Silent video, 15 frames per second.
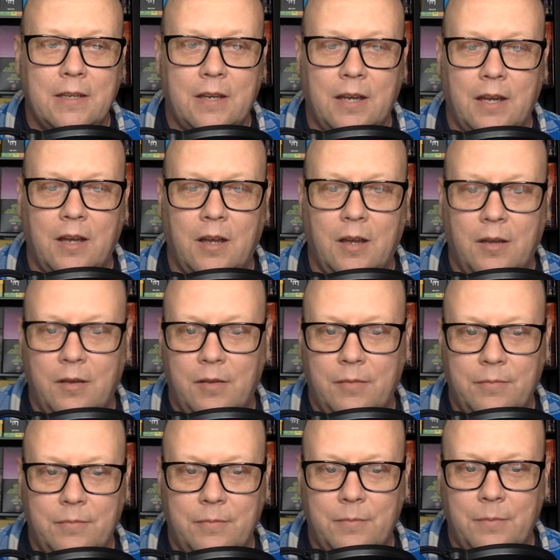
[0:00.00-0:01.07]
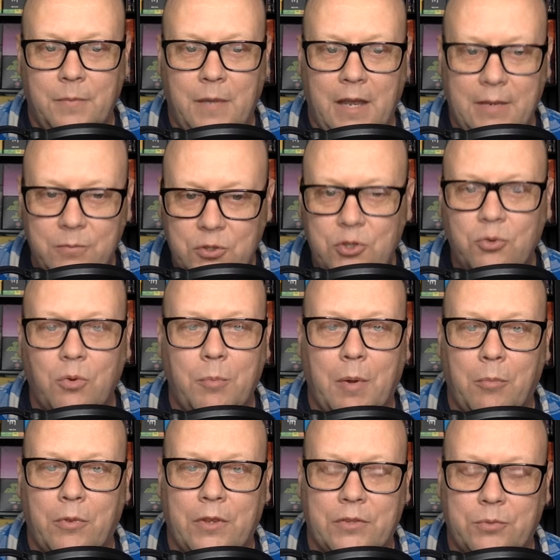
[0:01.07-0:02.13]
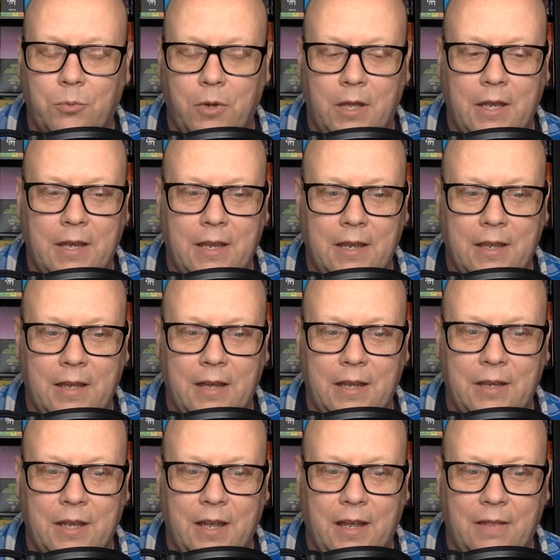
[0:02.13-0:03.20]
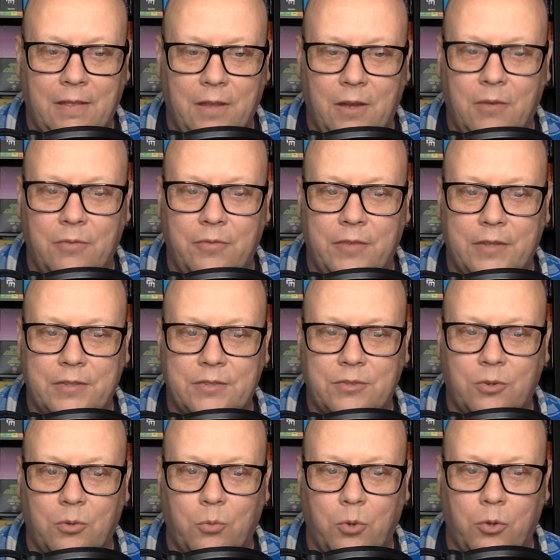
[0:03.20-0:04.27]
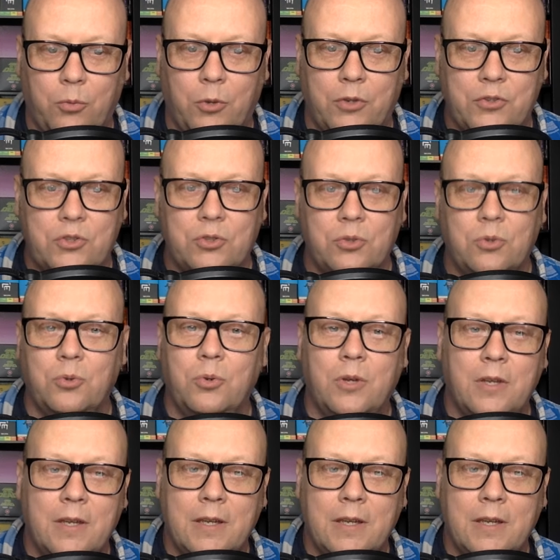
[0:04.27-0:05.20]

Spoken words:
I do remember this one. I love this sort of World War II.